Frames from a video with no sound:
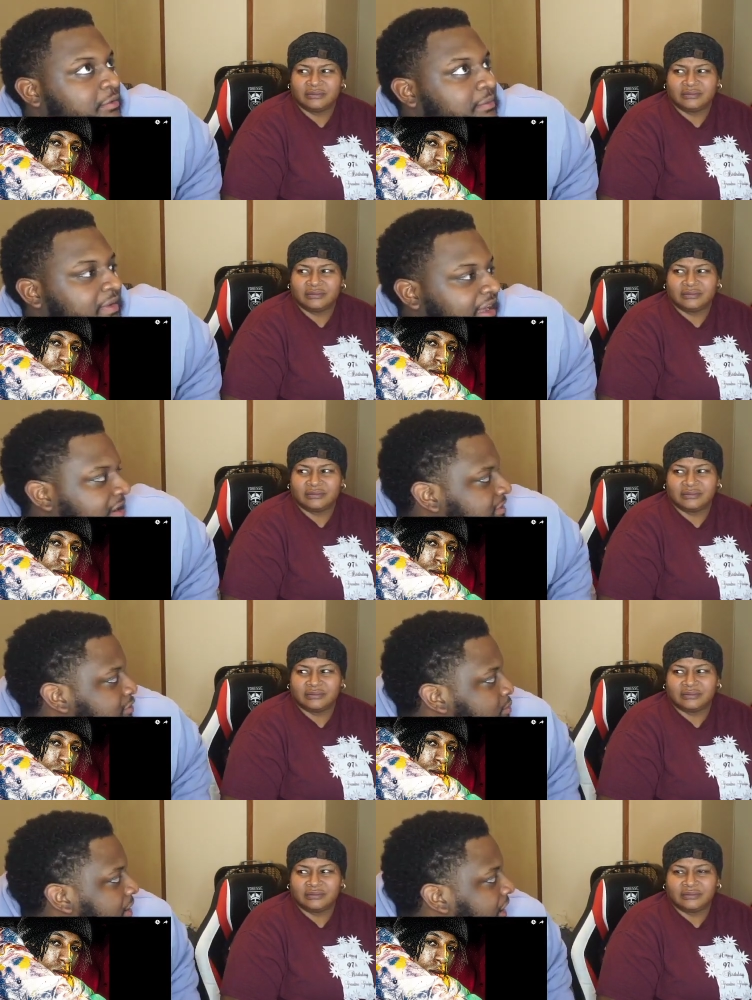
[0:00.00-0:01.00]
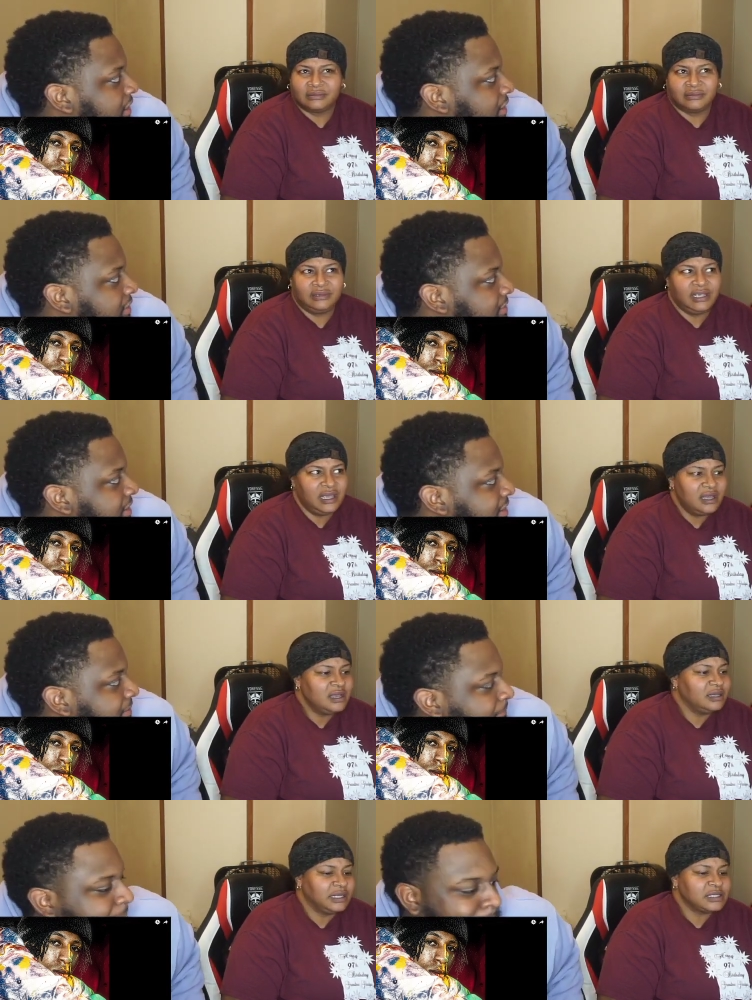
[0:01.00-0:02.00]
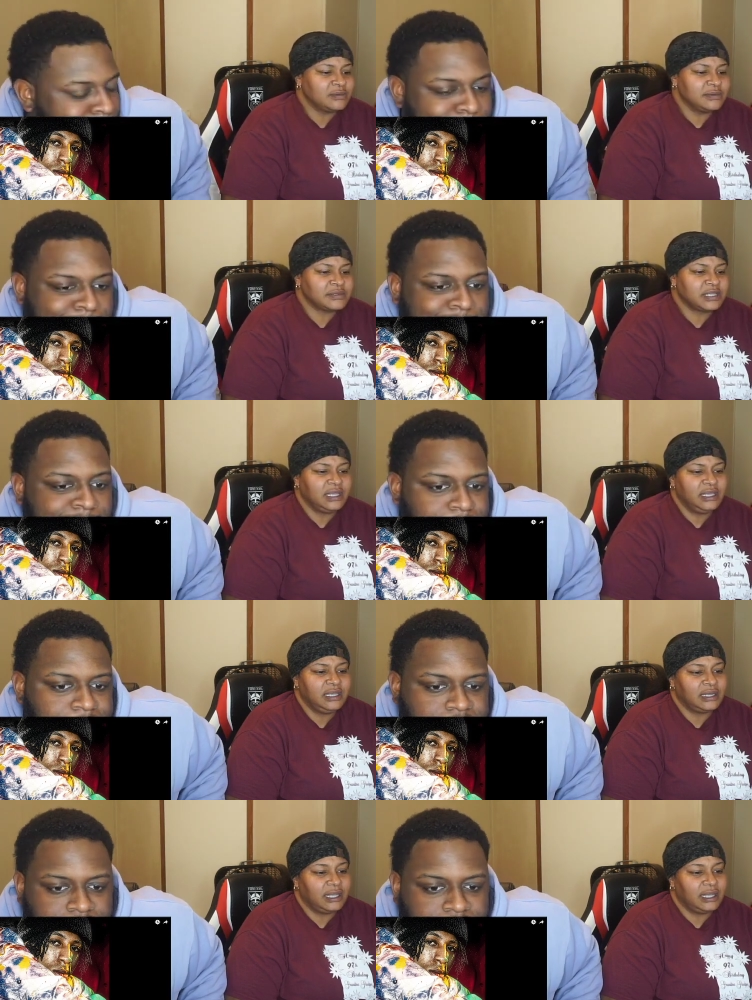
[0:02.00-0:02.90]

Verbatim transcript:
Speaker 1: with Biggie, Tupac, and all
Speaker 2: that. Yeah, that's what I'm saying.